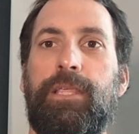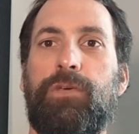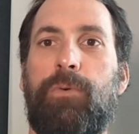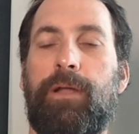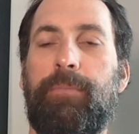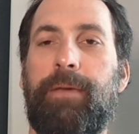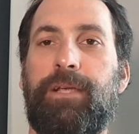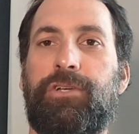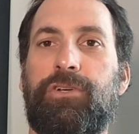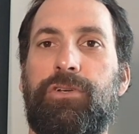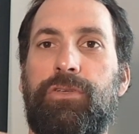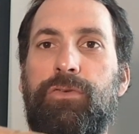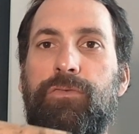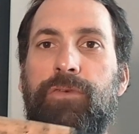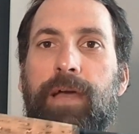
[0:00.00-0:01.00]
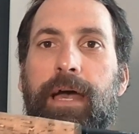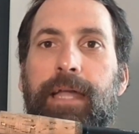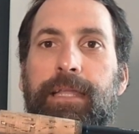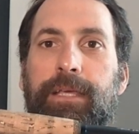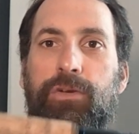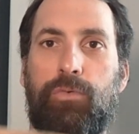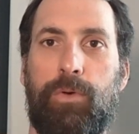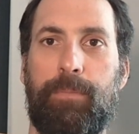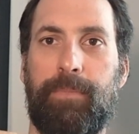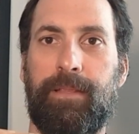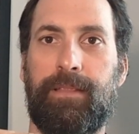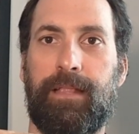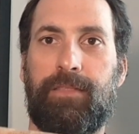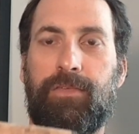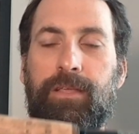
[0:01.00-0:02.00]
You want to make sure you've got
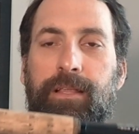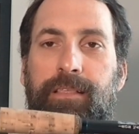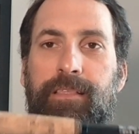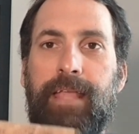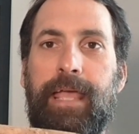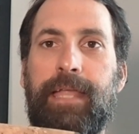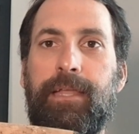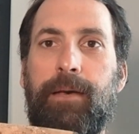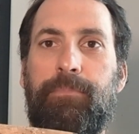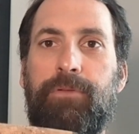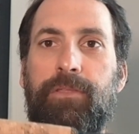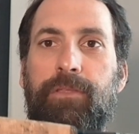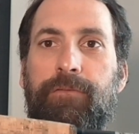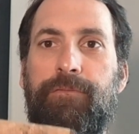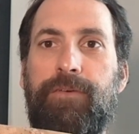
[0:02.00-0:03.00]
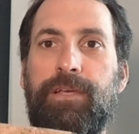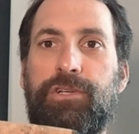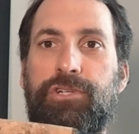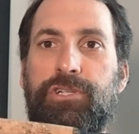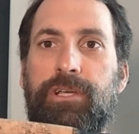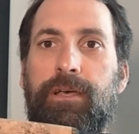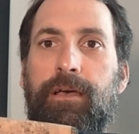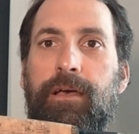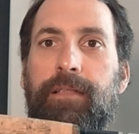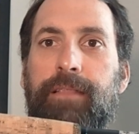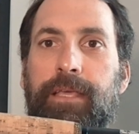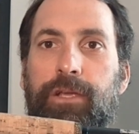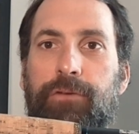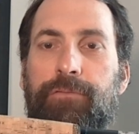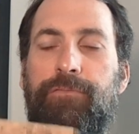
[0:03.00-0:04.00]
equipment that's going to stand up to the fish
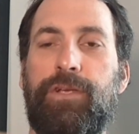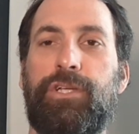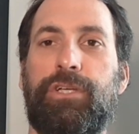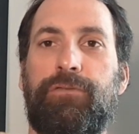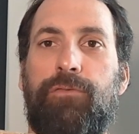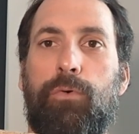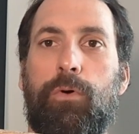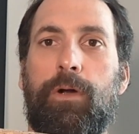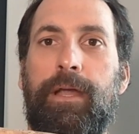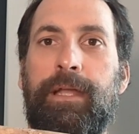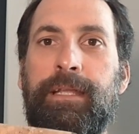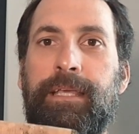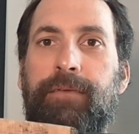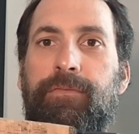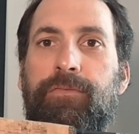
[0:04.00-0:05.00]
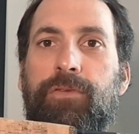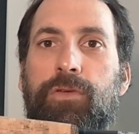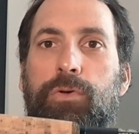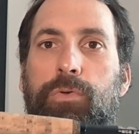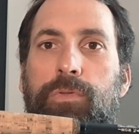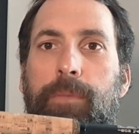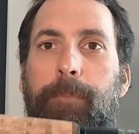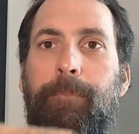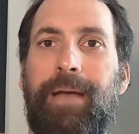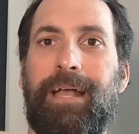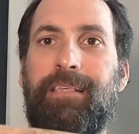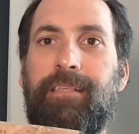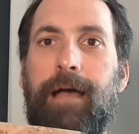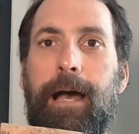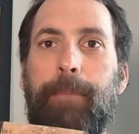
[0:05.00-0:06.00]
that you're fishing for and give you the
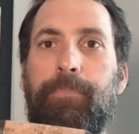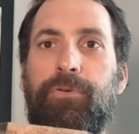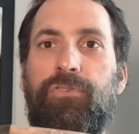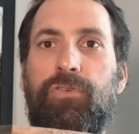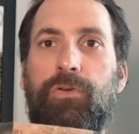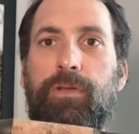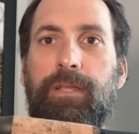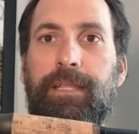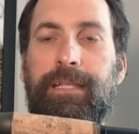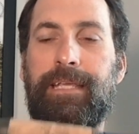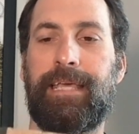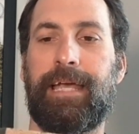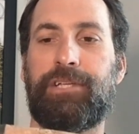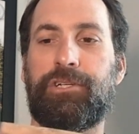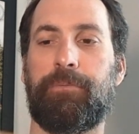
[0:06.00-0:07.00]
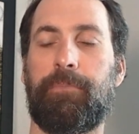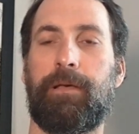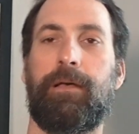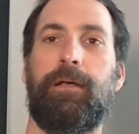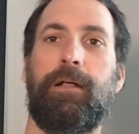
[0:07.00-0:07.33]
best opportunity to catch them.